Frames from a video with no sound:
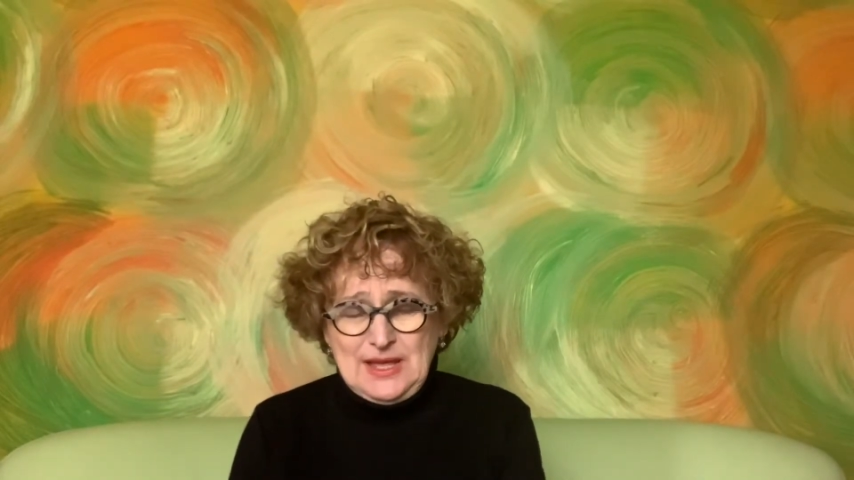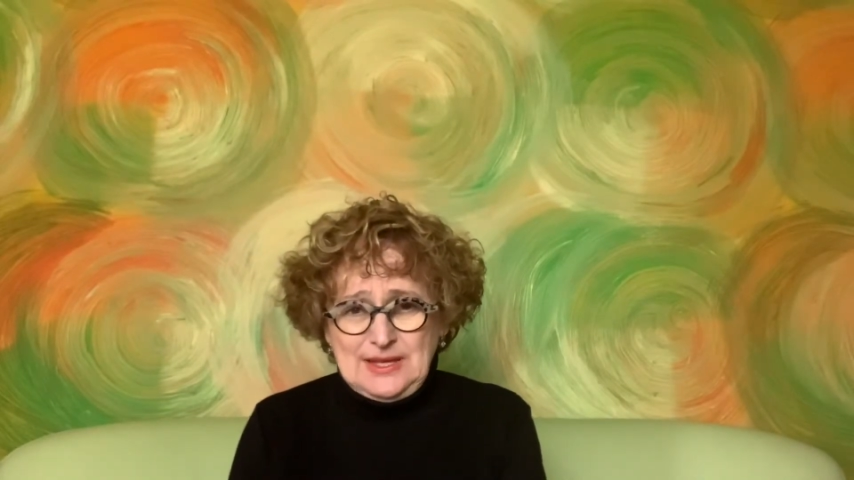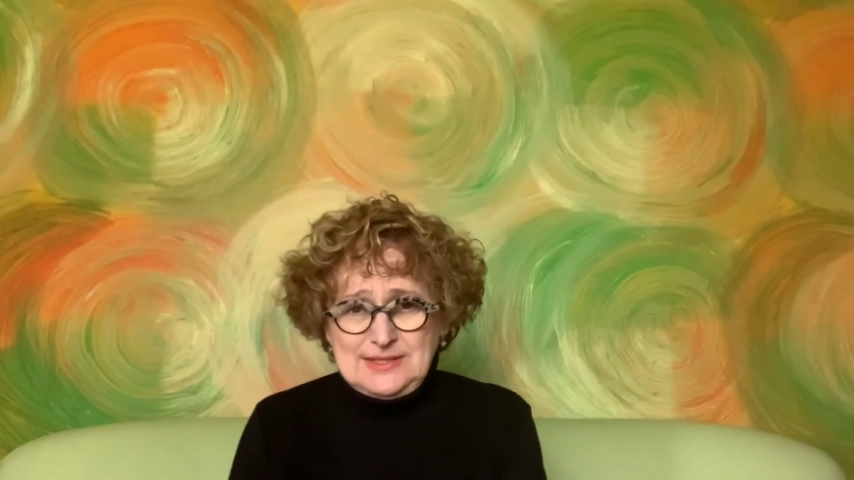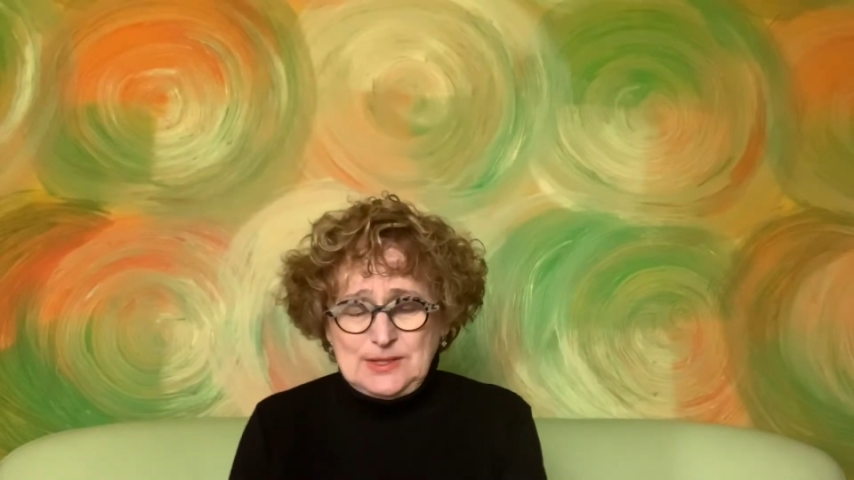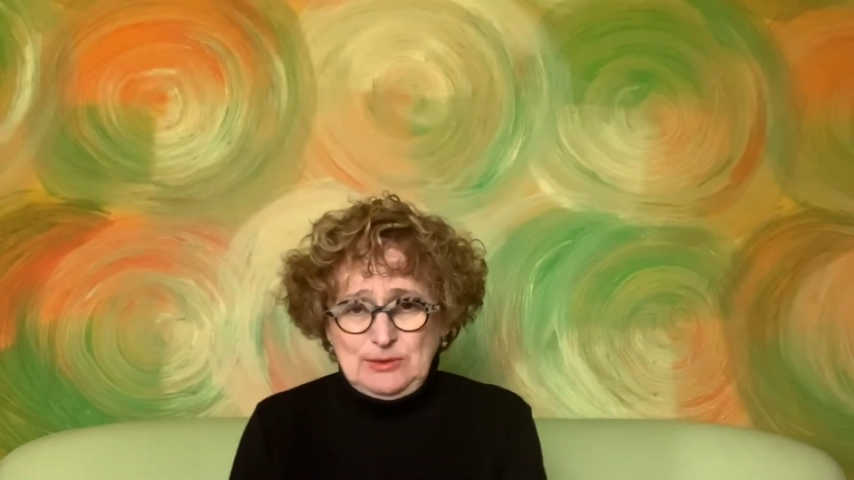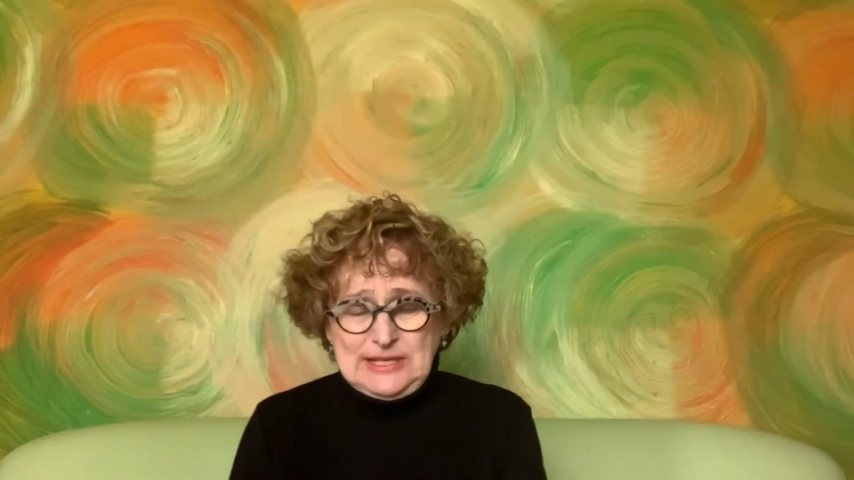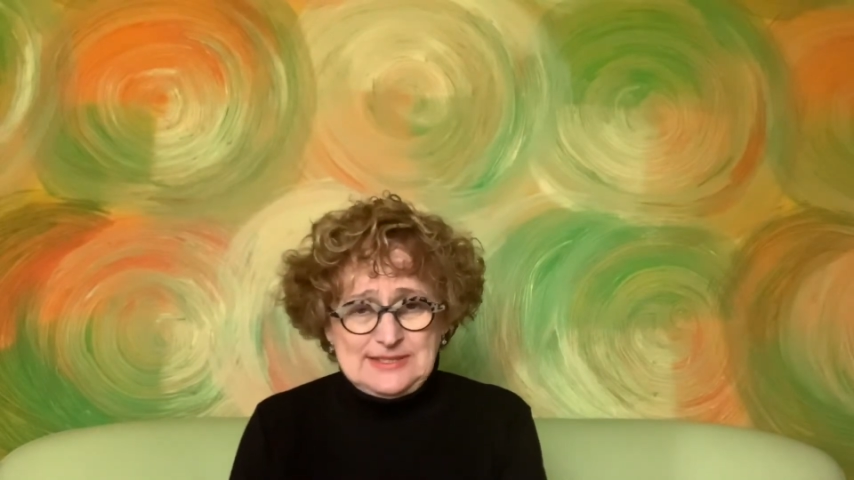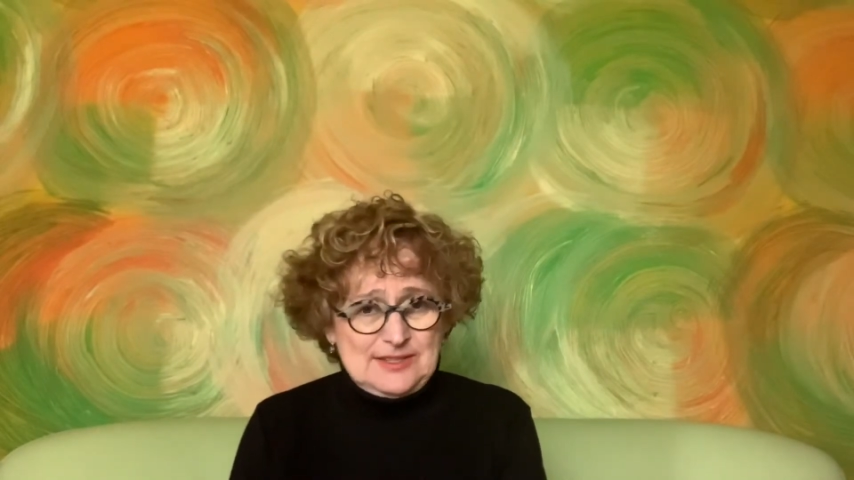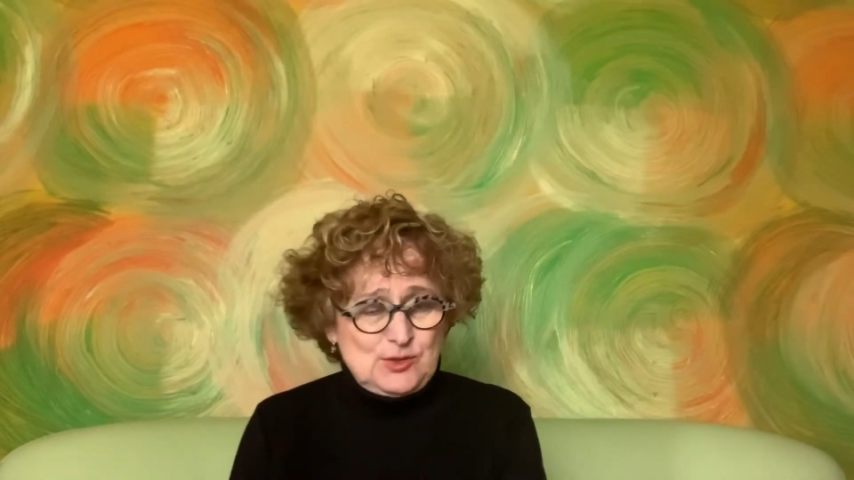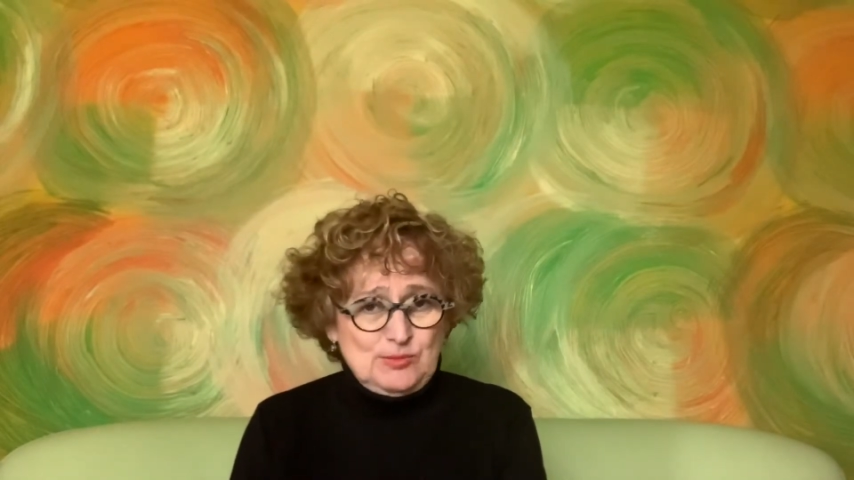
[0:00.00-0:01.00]
So let's
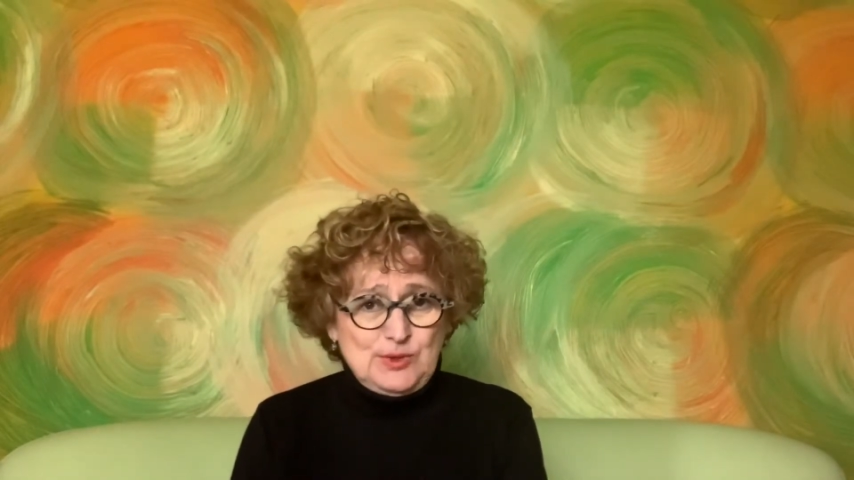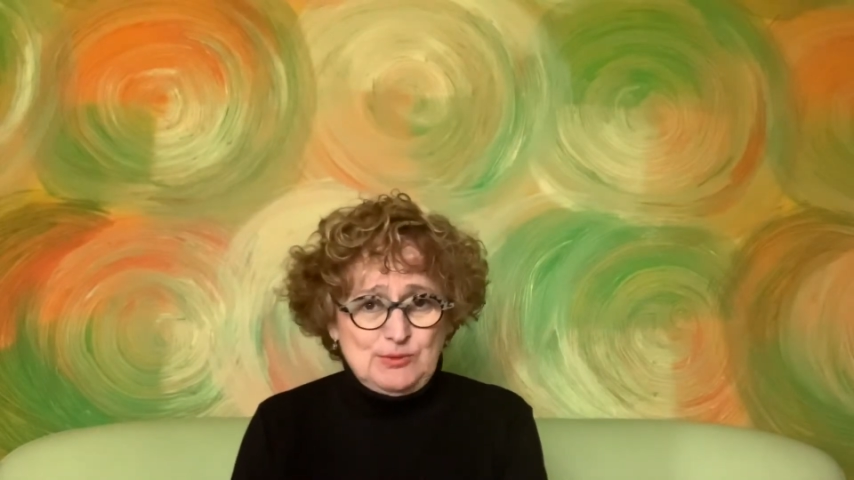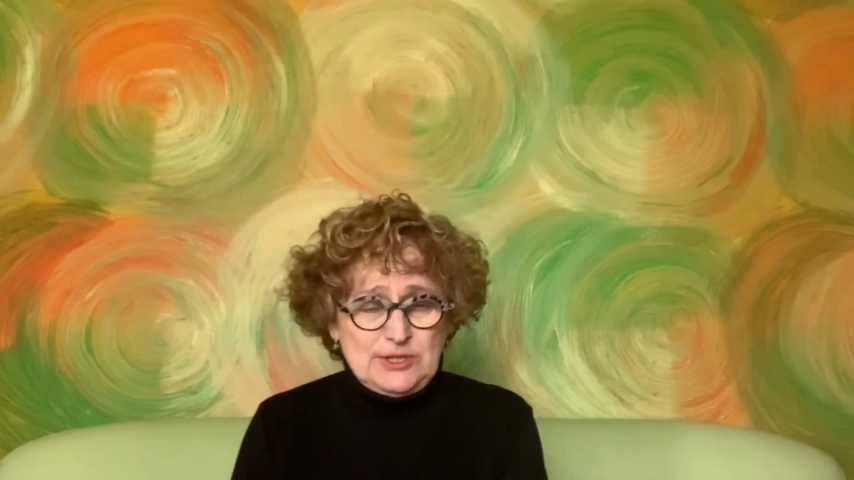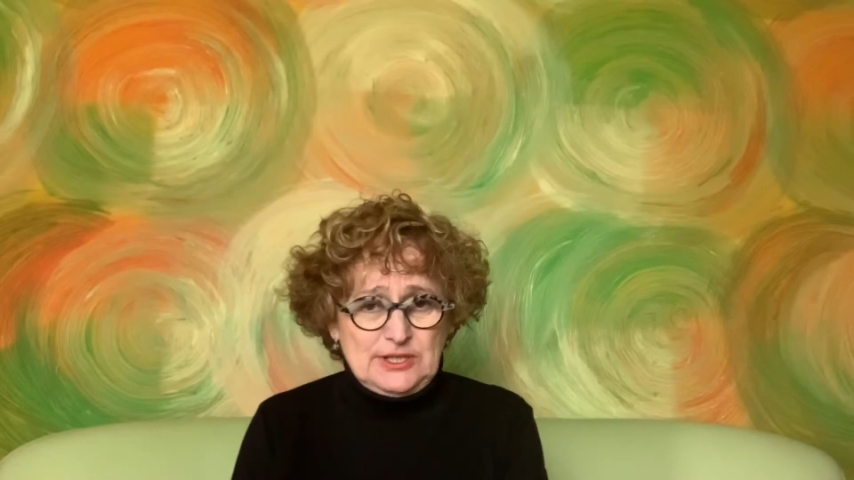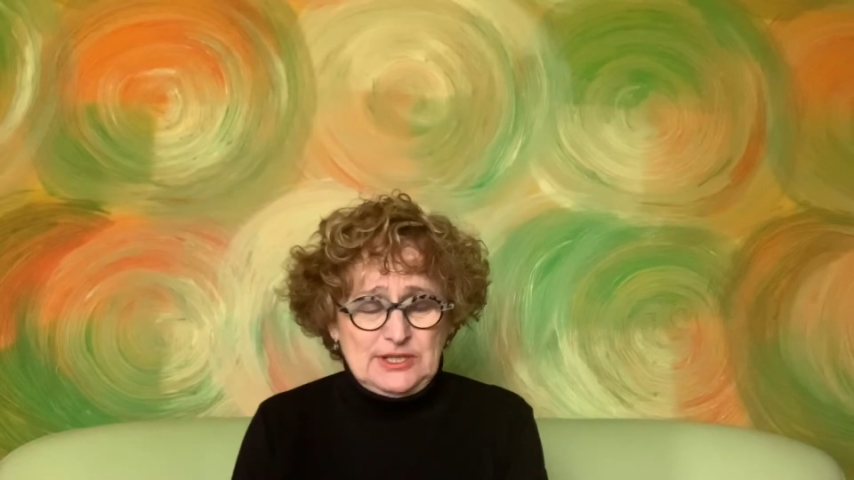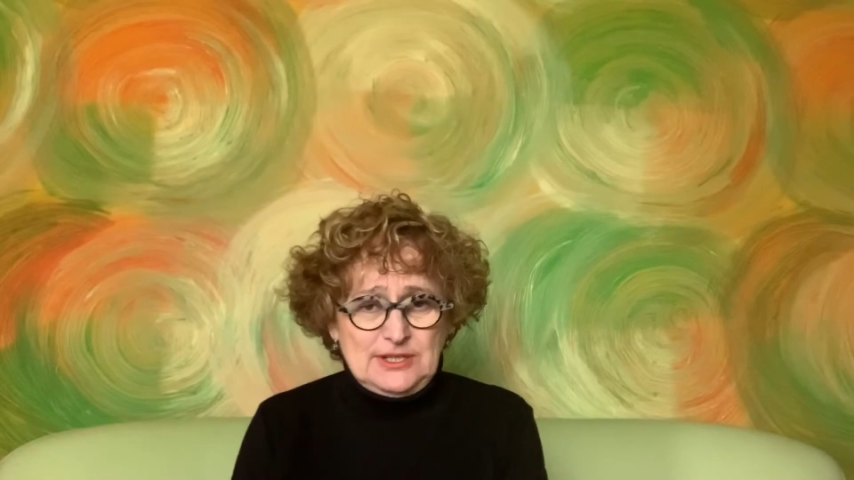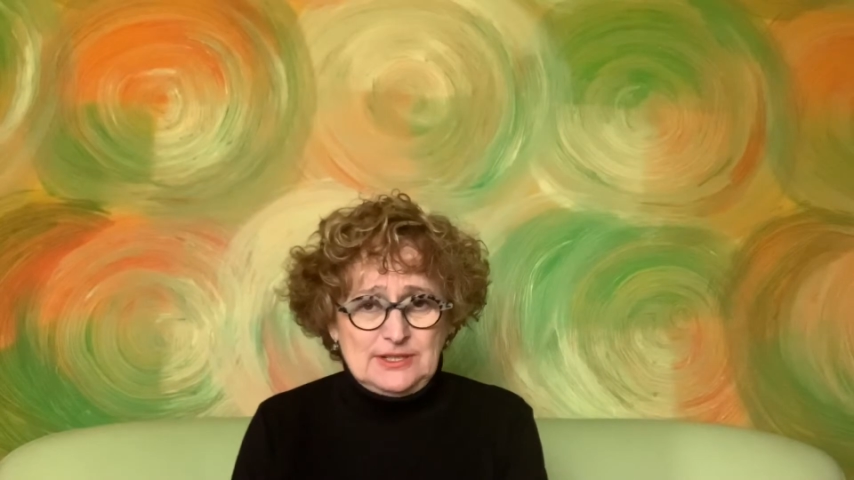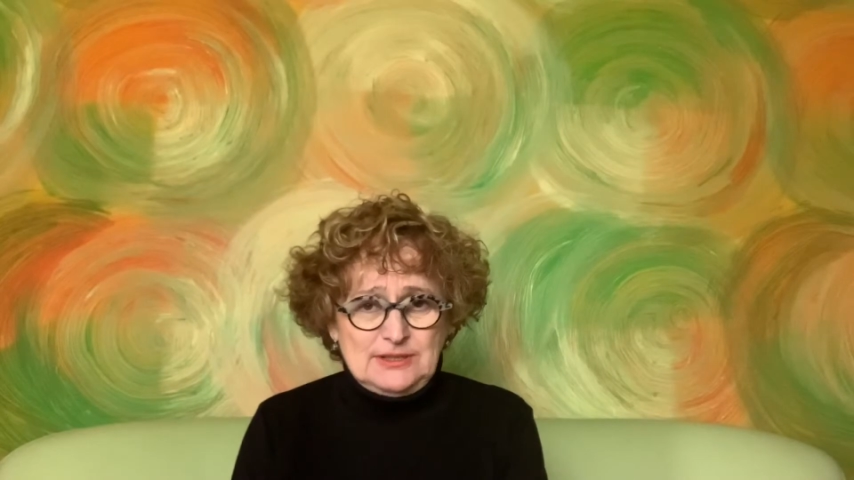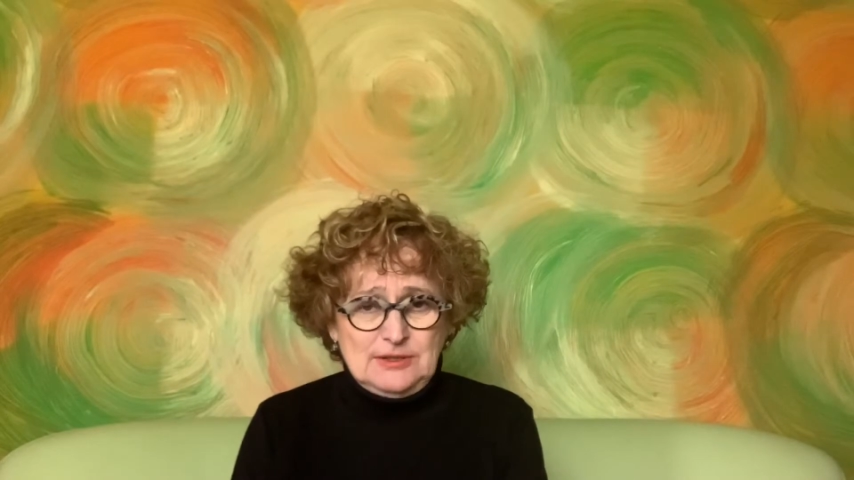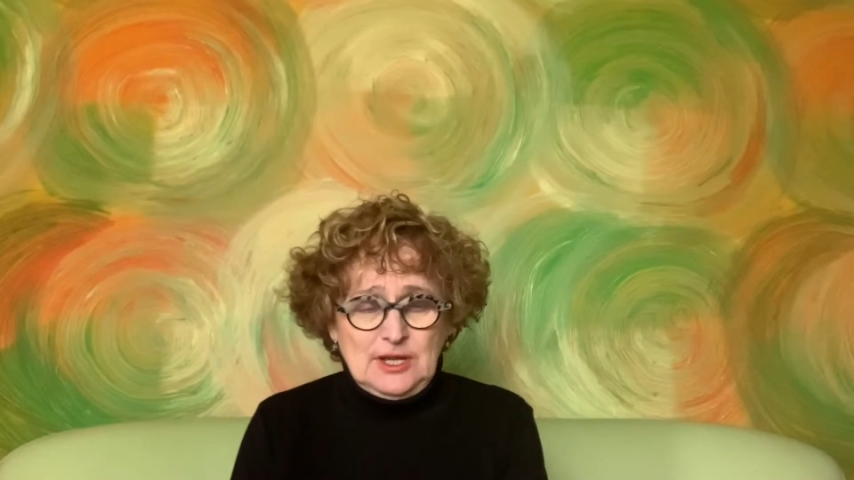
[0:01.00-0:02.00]
assume you were
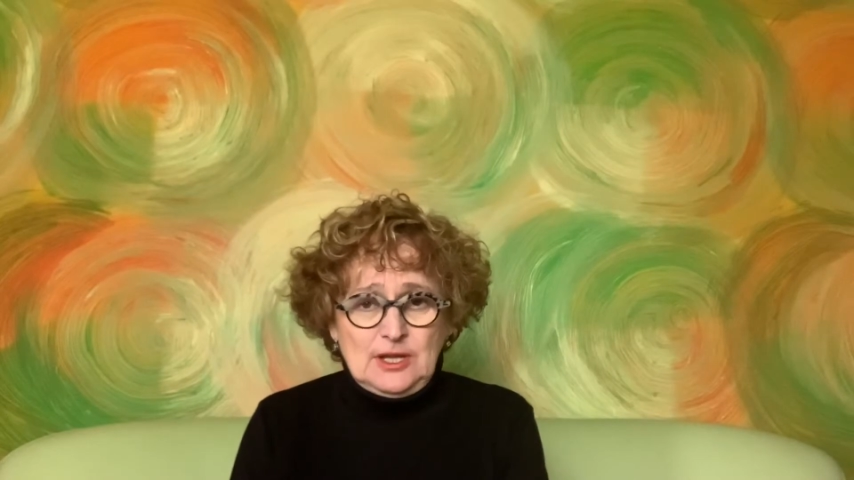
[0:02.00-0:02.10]
ill.